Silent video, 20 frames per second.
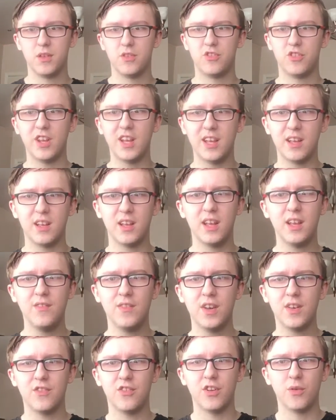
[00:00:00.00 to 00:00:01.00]

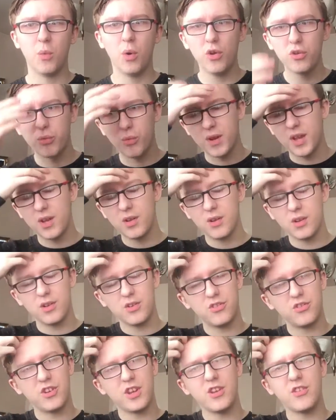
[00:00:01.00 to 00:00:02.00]
even if she was real,
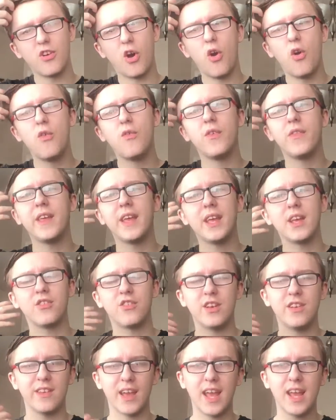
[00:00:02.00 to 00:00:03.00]
she's
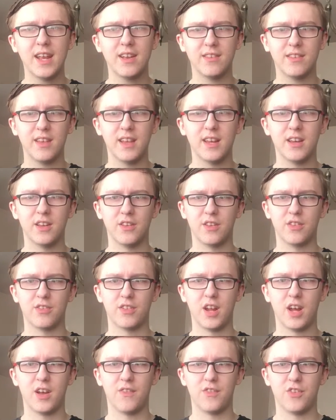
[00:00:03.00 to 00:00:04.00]
18 at the
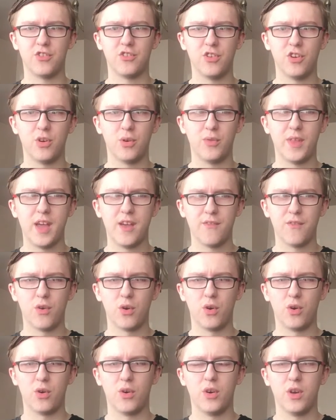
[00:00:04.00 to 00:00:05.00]
start of the show,
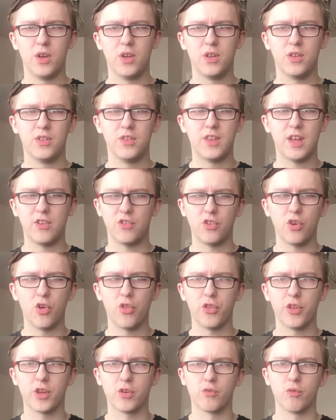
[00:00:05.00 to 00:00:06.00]
therefore there's
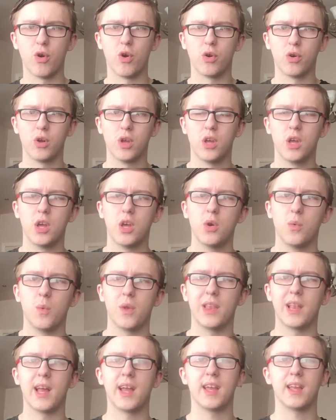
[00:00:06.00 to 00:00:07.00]
nothing wrong
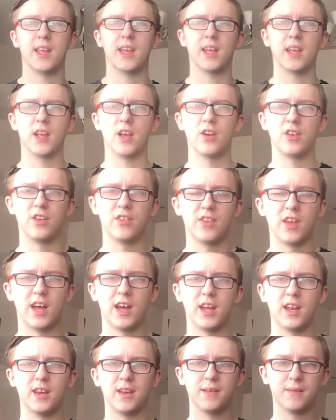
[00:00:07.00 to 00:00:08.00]
with liking her
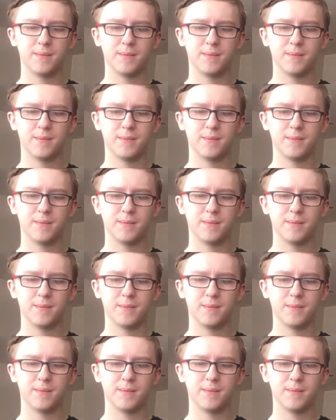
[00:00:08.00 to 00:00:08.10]
design.